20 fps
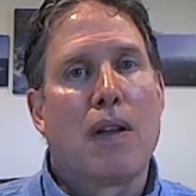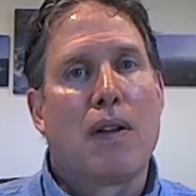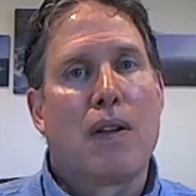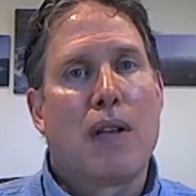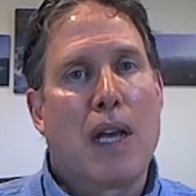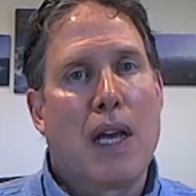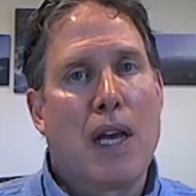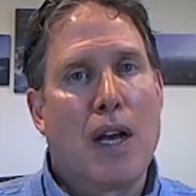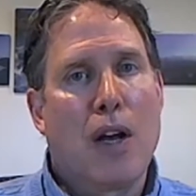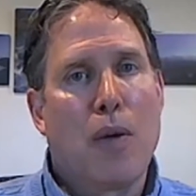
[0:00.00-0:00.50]

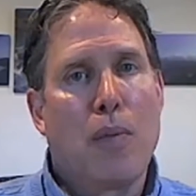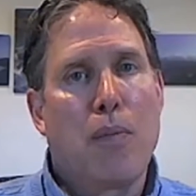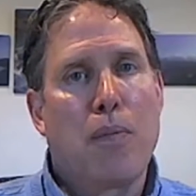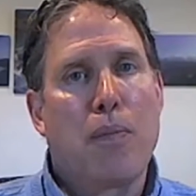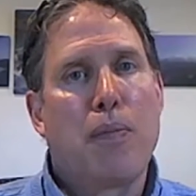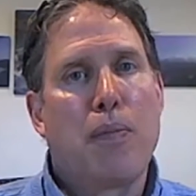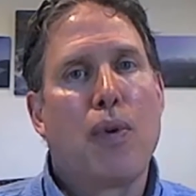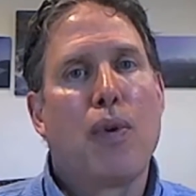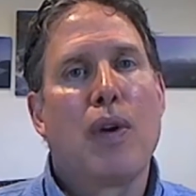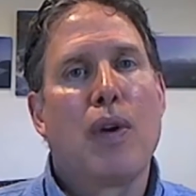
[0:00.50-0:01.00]
to help
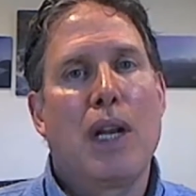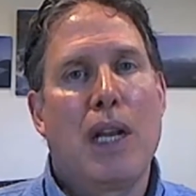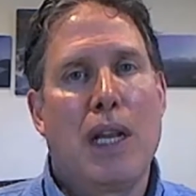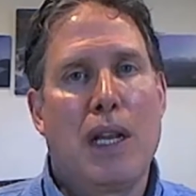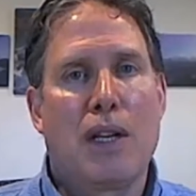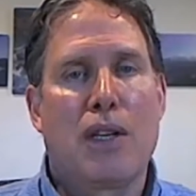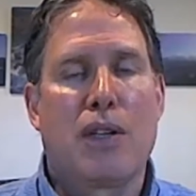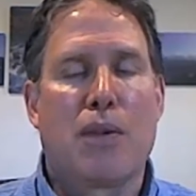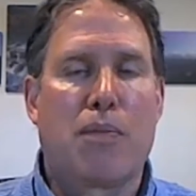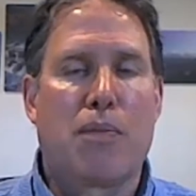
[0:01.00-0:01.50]
put
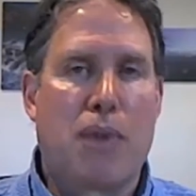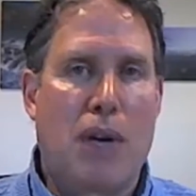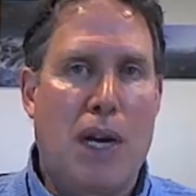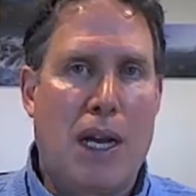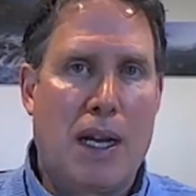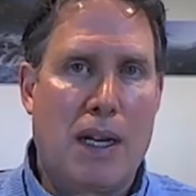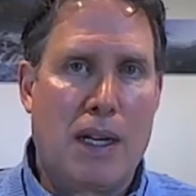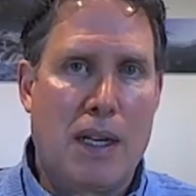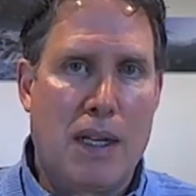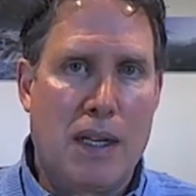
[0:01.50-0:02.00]
into
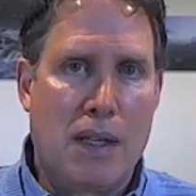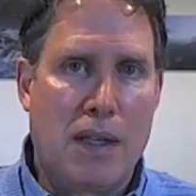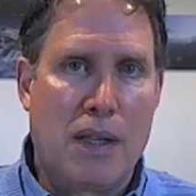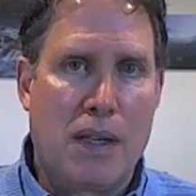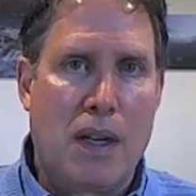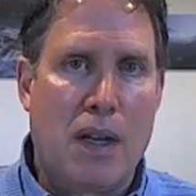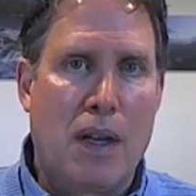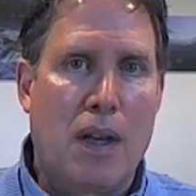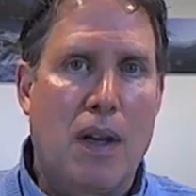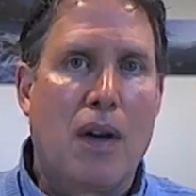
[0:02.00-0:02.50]

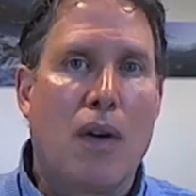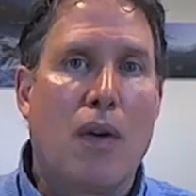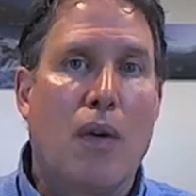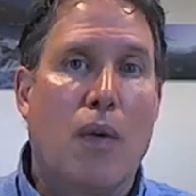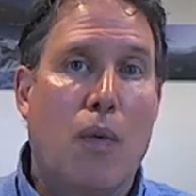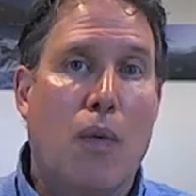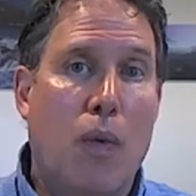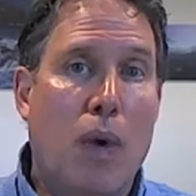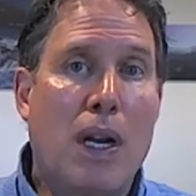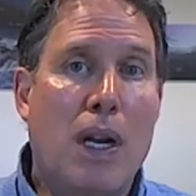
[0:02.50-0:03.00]
practice
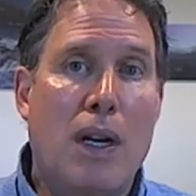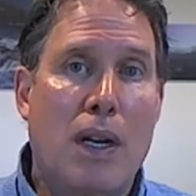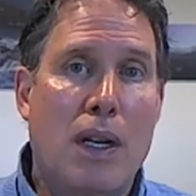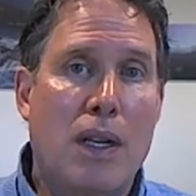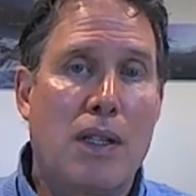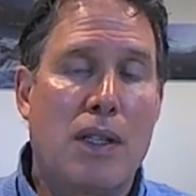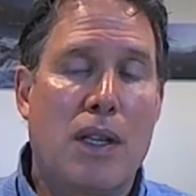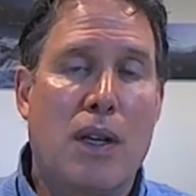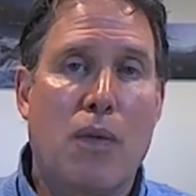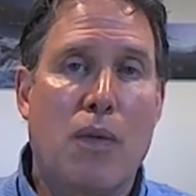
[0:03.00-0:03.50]
what it
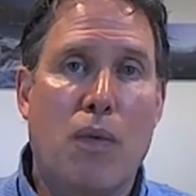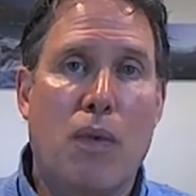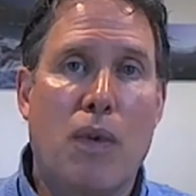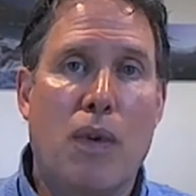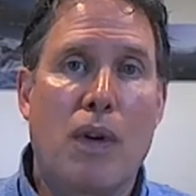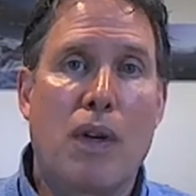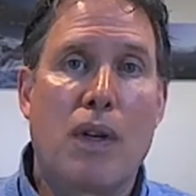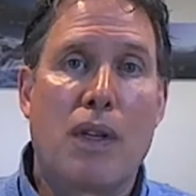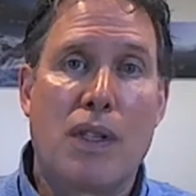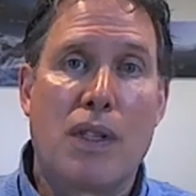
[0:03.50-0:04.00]
is that
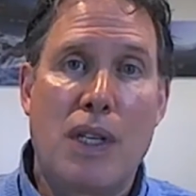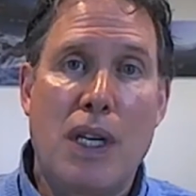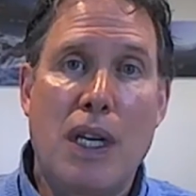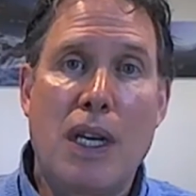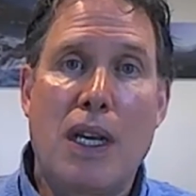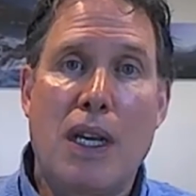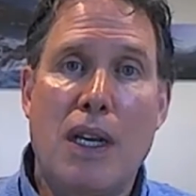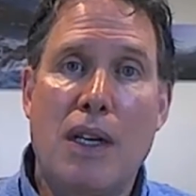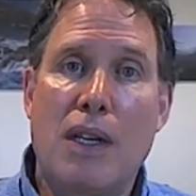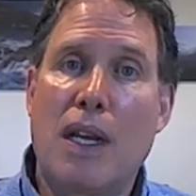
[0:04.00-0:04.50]
we're
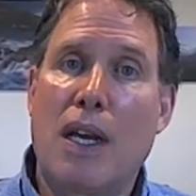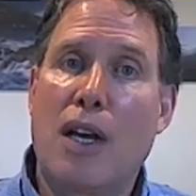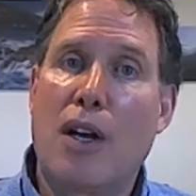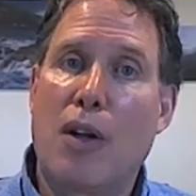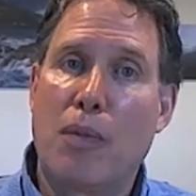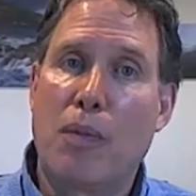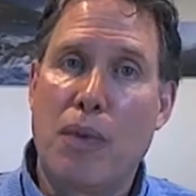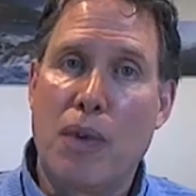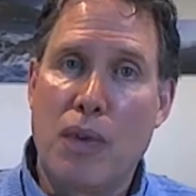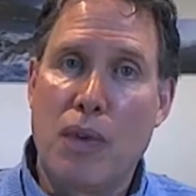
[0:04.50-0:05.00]
seeking to
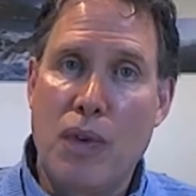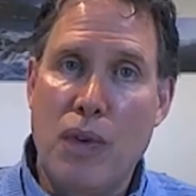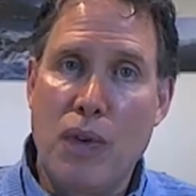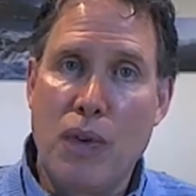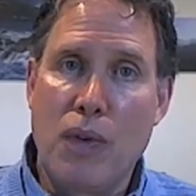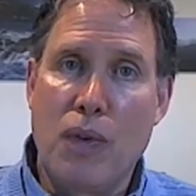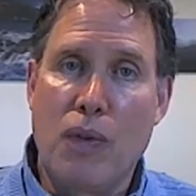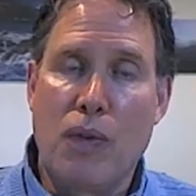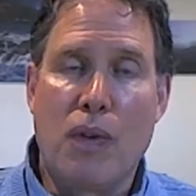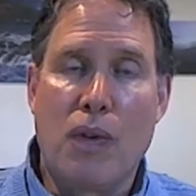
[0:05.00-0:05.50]
help you
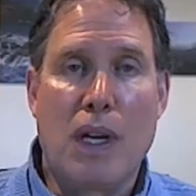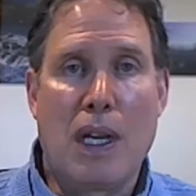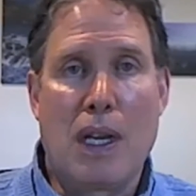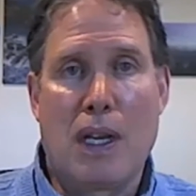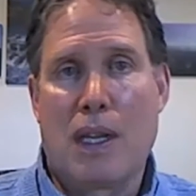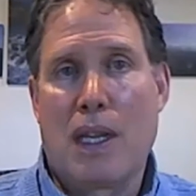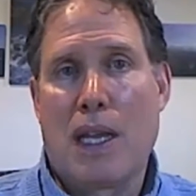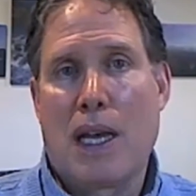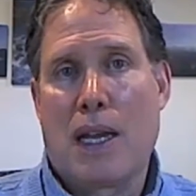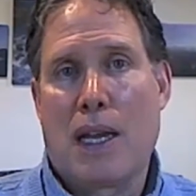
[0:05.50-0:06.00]
do
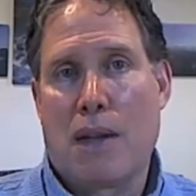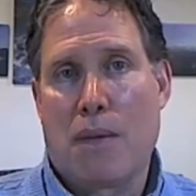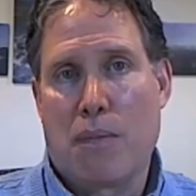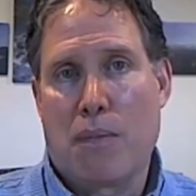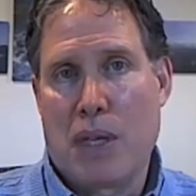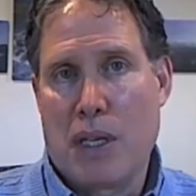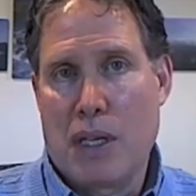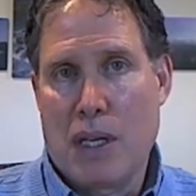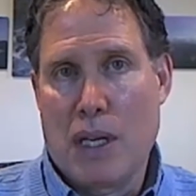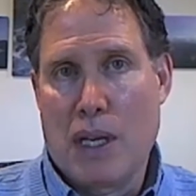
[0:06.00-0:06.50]
in that
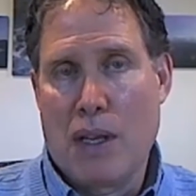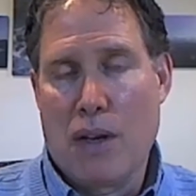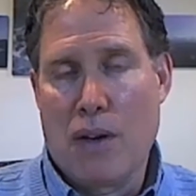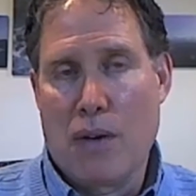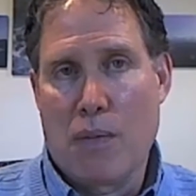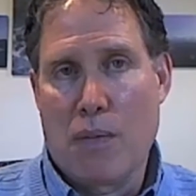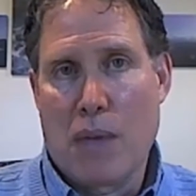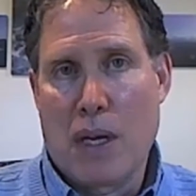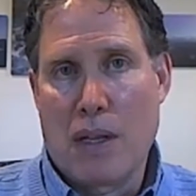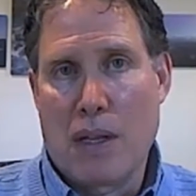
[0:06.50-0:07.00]

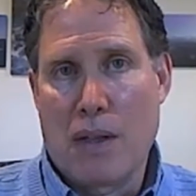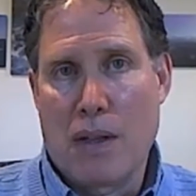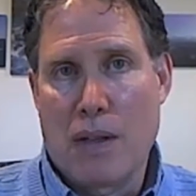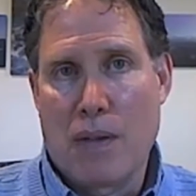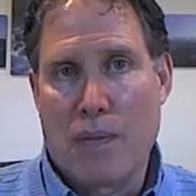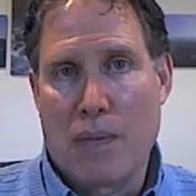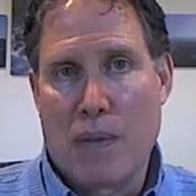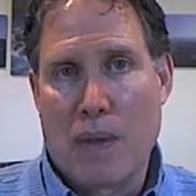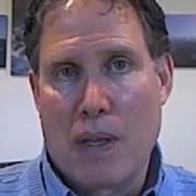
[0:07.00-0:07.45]
particular month.